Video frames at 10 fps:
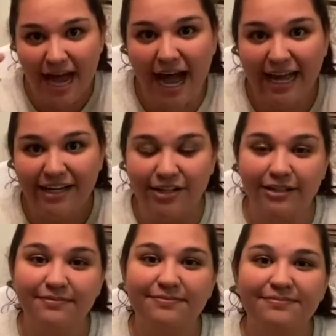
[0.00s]
tiger.
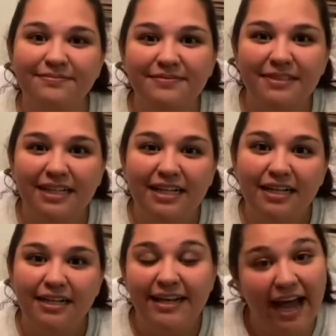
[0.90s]

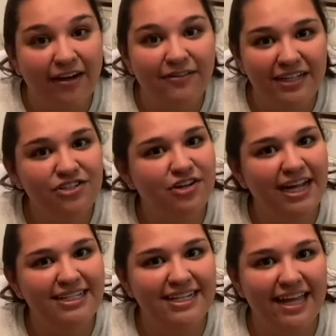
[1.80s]
Now let's try
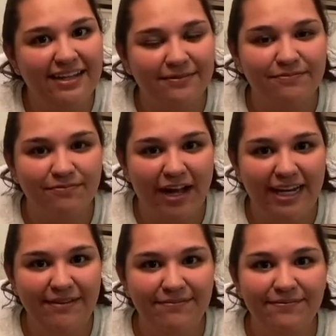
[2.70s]
it together.
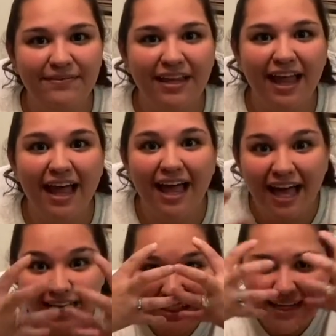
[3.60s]
Ready?
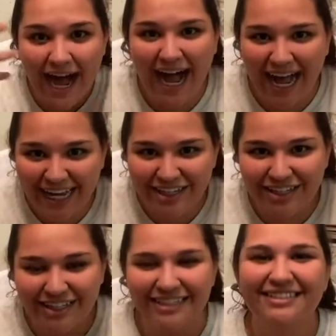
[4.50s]

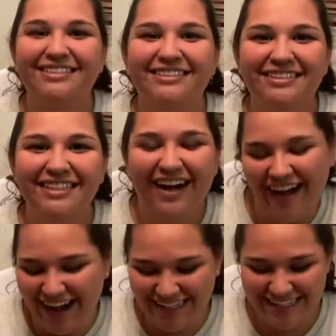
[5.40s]
Tiger.
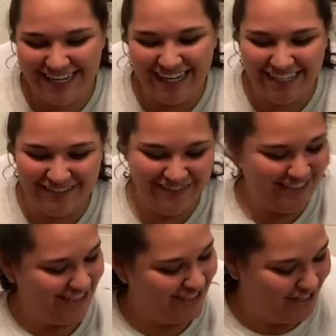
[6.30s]
Awesome,
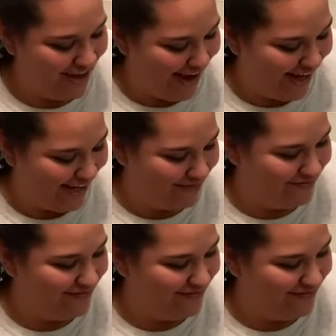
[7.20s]
good job.